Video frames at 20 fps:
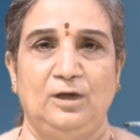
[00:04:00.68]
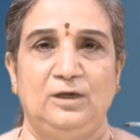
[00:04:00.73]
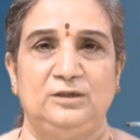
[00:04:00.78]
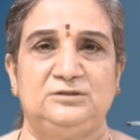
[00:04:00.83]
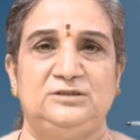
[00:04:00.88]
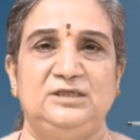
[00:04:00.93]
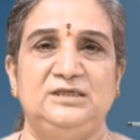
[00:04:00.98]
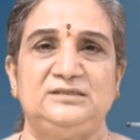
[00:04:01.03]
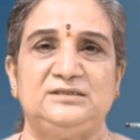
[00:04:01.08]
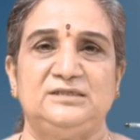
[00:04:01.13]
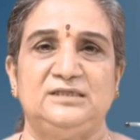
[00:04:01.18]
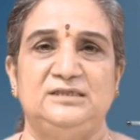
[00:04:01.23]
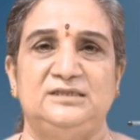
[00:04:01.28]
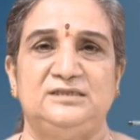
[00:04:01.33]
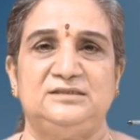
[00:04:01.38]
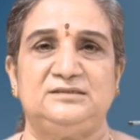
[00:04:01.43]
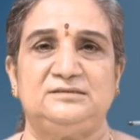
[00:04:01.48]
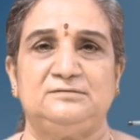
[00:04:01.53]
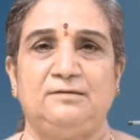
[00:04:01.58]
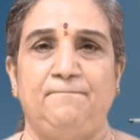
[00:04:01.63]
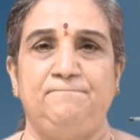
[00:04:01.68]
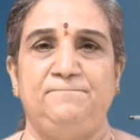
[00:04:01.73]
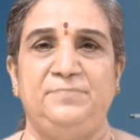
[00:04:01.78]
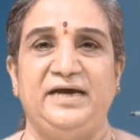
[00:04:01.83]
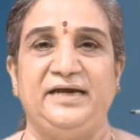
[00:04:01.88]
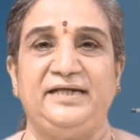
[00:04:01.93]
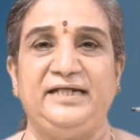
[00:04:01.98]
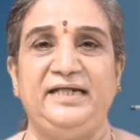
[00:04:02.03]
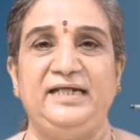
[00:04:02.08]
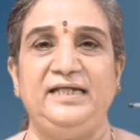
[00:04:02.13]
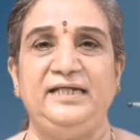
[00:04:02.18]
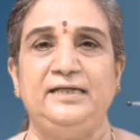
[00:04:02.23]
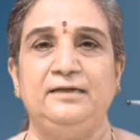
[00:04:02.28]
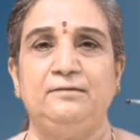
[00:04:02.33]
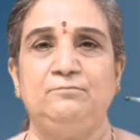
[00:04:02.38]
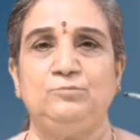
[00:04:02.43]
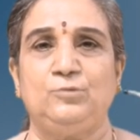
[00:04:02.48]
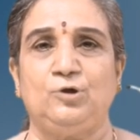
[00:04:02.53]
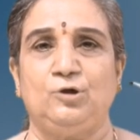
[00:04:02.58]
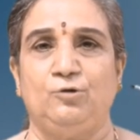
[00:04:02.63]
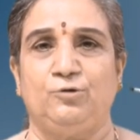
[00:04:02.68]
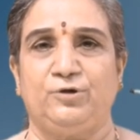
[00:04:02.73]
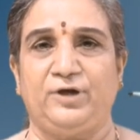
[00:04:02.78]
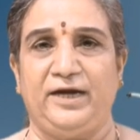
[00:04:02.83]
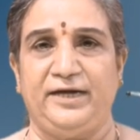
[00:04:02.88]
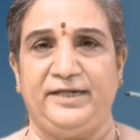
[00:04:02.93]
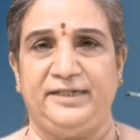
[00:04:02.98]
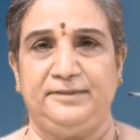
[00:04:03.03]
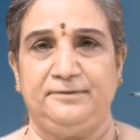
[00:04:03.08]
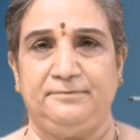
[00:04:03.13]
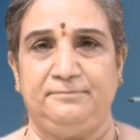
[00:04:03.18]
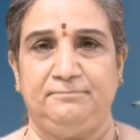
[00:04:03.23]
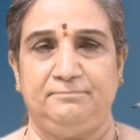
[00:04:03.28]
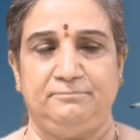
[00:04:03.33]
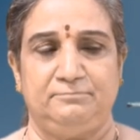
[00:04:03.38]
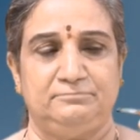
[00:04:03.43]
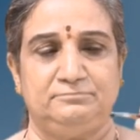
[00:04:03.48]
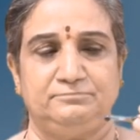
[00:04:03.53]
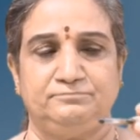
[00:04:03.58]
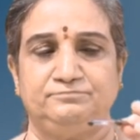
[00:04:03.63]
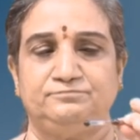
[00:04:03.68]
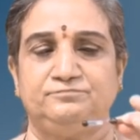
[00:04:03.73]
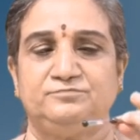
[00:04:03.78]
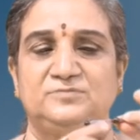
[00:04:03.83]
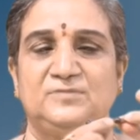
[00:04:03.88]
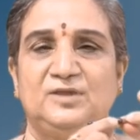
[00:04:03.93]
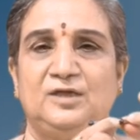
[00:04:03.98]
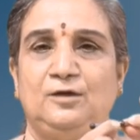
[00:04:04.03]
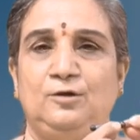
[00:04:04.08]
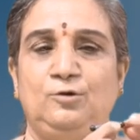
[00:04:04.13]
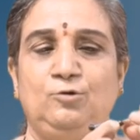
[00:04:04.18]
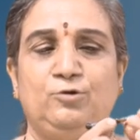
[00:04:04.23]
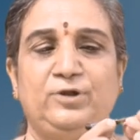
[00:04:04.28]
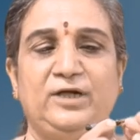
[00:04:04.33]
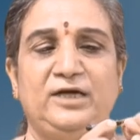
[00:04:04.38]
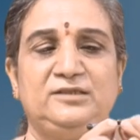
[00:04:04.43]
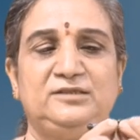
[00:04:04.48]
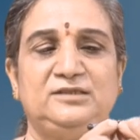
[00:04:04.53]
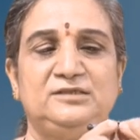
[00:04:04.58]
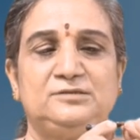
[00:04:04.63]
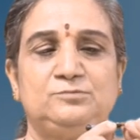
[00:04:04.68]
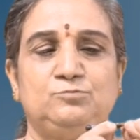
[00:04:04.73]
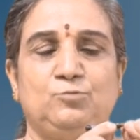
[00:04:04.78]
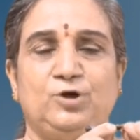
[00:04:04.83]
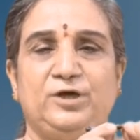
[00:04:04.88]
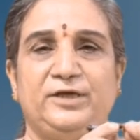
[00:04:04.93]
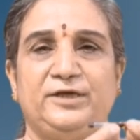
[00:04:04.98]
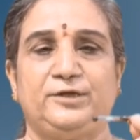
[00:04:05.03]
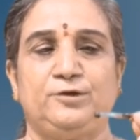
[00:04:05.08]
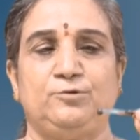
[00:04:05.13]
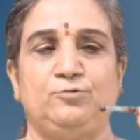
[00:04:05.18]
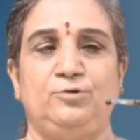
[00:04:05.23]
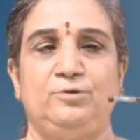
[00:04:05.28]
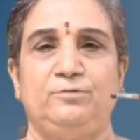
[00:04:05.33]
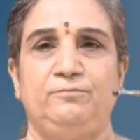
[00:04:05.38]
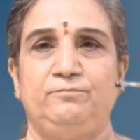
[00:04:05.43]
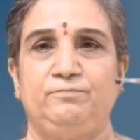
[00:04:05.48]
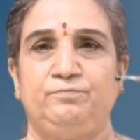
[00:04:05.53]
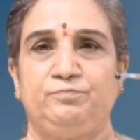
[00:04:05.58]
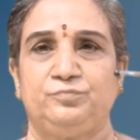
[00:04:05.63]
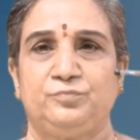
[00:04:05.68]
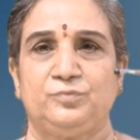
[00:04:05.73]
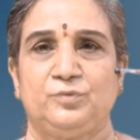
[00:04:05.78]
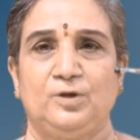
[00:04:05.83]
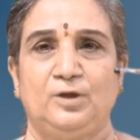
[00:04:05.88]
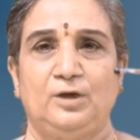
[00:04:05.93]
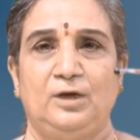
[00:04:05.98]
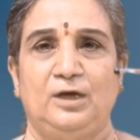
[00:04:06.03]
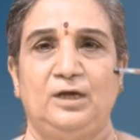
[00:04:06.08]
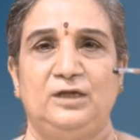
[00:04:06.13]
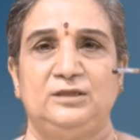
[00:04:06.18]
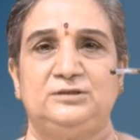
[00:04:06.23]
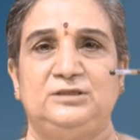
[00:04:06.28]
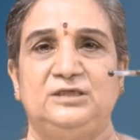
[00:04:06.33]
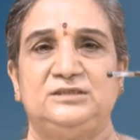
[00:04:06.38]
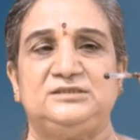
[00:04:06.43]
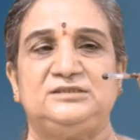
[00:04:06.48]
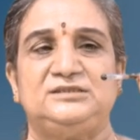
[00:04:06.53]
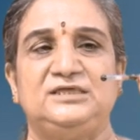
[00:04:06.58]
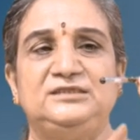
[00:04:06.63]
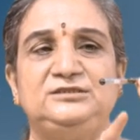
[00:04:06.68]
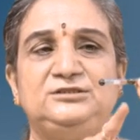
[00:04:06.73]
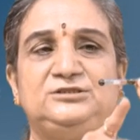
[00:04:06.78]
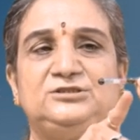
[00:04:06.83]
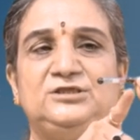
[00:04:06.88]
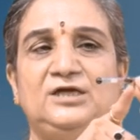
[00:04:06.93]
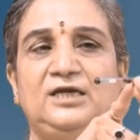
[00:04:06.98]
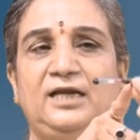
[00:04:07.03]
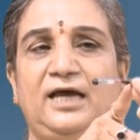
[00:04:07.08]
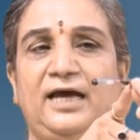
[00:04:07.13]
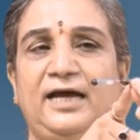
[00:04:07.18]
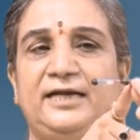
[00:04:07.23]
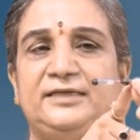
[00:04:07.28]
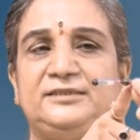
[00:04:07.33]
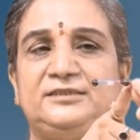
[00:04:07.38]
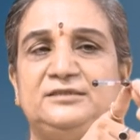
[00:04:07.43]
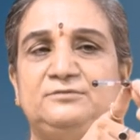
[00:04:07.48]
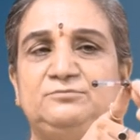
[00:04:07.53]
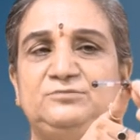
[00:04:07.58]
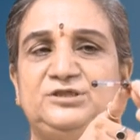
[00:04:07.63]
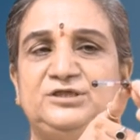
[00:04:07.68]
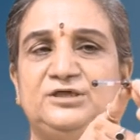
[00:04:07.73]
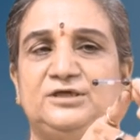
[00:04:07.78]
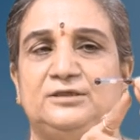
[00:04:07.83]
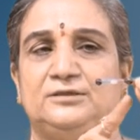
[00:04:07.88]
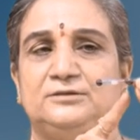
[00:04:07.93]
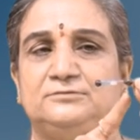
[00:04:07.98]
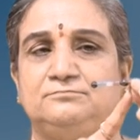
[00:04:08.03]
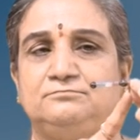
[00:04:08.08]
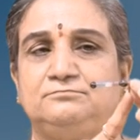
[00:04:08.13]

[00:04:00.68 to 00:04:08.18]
This is beryllium chloride. Look at this molecule. The central atom here